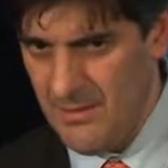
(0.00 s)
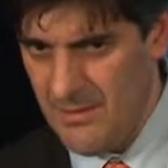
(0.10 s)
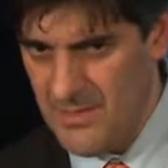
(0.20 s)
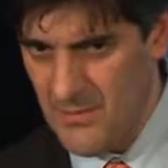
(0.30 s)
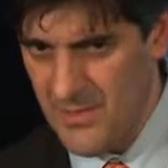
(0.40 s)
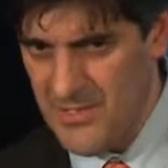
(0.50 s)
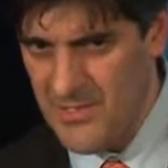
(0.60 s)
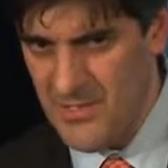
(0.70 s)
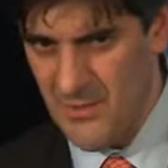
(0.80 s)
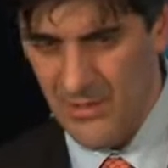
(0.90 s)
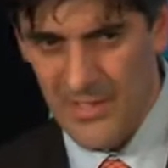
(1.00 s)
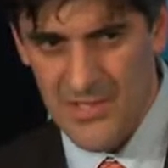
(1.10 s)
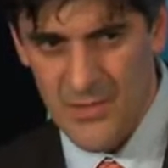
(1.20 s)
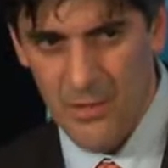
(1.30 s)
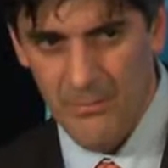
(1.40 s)
this digital age
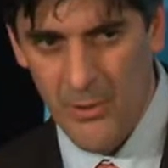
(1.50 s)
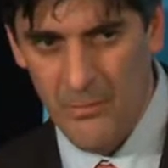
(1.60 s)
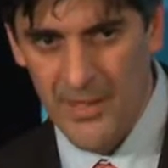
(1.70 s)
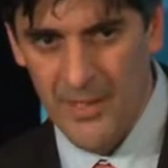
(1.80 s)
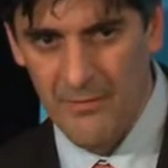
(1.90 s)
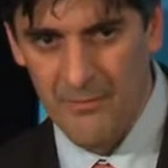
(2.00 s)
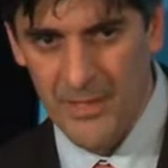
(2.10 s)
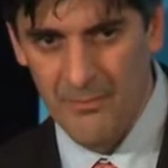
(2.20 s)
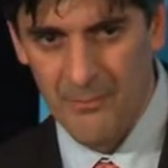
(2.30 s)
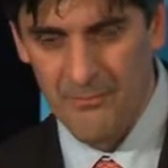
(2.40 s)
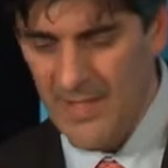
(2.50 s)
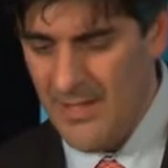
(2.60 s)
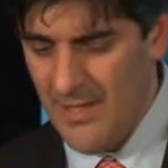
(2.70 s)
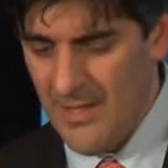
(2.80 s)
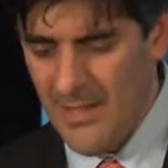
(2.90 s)
is quite problematic for people.
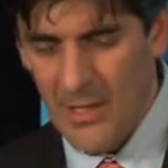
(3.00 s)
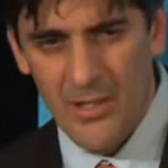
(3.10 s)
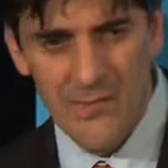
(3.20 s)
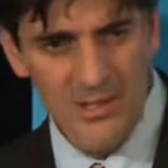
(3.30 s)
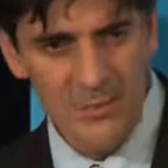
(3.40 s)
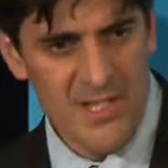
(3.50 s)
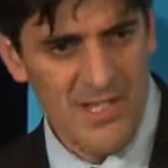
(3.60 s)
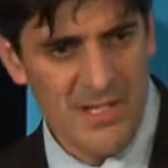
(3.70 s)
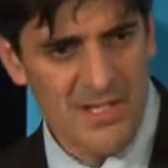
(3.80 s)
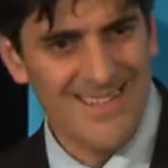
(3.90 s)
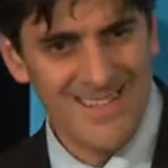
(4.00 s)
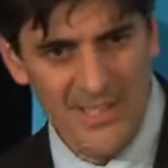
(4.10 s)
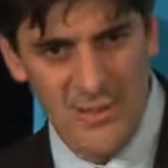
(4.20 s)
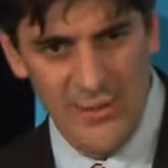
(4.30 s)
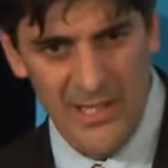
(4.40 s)
The only thing that resonates in the
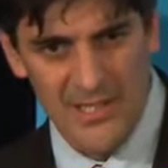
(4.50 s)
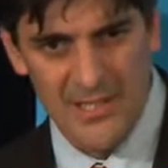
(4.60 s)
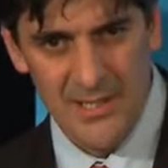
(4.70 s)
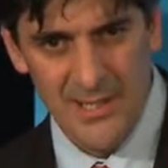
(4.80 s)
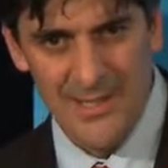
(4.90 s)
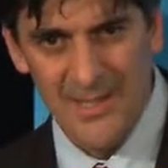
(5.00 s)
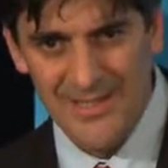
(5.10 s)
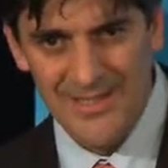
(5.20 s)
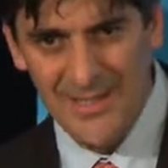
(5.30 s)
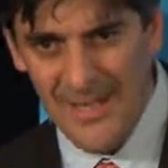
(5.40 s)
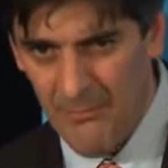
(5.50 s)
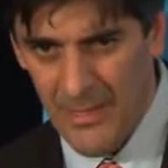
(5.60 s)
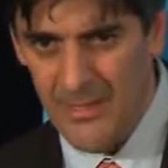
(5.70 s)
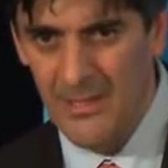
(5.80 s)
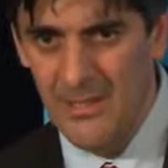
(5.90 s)
digital age today is a
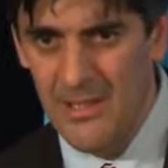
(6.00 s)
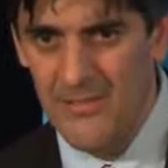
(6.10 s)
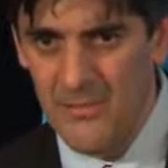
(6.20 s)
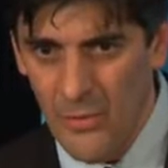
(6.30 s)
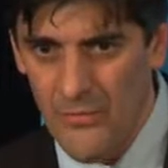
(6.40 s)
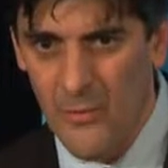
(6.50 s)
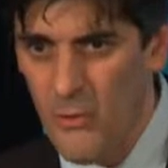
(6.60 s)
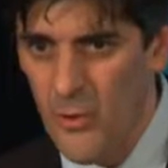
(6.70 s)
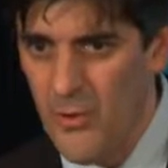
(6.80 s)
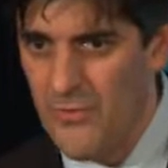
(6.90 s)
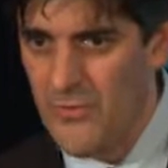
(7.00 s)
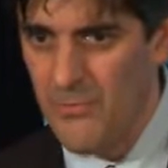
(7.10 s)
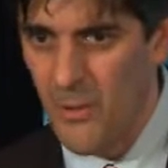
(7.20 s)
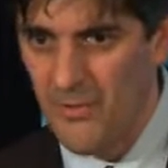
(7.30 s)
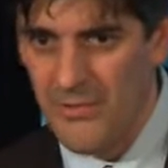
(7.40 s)
number. It's not the words in your
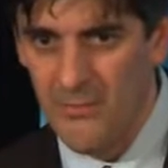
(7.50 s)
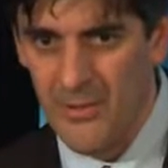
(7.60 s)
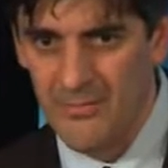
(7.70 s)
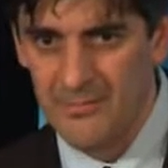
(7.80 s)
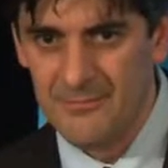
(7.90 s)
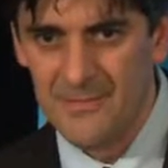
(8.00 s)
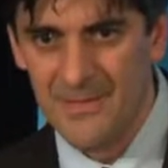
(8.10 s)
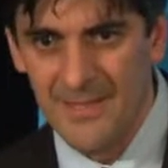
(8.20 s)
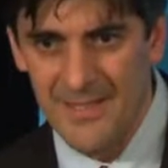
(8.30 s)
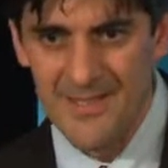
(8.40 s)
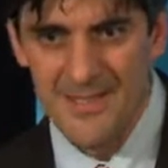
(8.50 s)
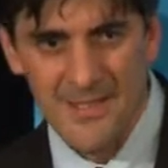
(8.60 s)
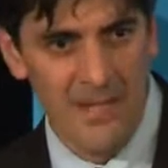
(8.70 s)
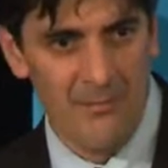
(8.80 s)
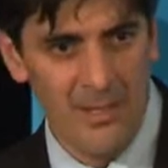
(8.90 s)
policy brief. It is the
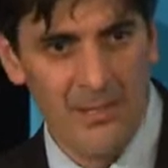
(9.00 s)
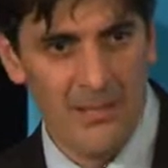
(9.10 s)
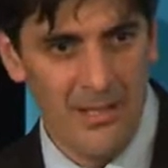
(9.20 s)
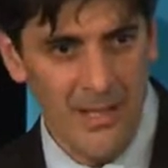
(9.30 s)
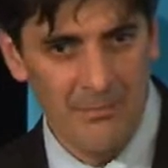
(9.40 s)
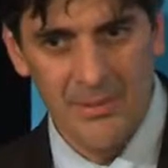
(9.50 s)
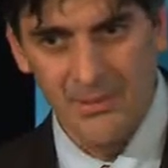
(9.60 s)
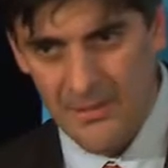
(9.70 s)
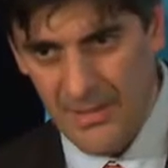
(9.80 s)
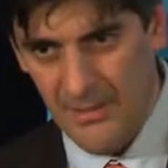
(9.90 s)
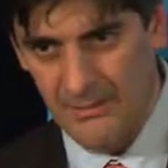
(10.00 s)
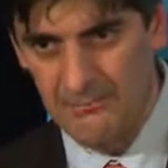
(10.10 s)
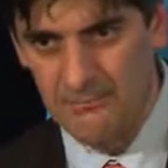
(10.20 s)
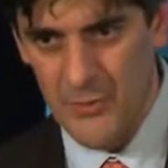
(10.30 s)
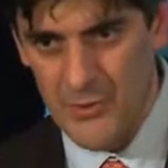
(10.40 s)
number, up, down,
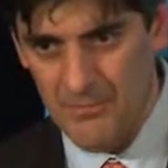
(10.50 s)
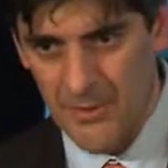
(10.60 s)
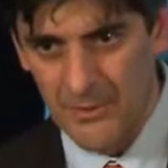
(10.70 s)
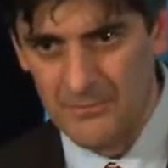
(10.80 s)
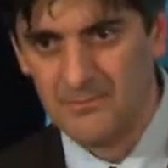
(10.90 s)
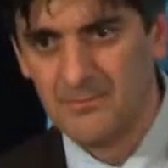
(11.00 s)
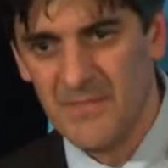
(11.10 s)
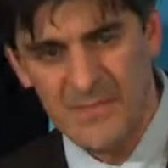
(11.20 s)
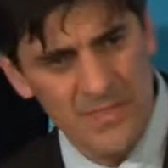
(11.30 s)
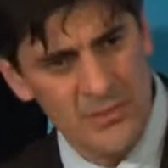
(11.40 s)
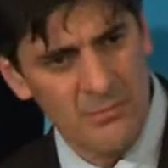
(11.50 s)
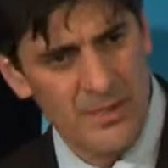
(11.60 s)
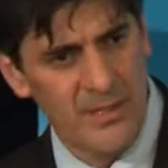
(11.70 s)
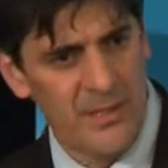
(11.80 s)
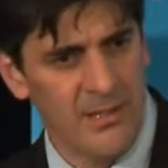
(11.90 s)
news poll, essential
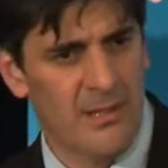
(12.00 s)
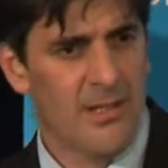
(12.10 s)
media,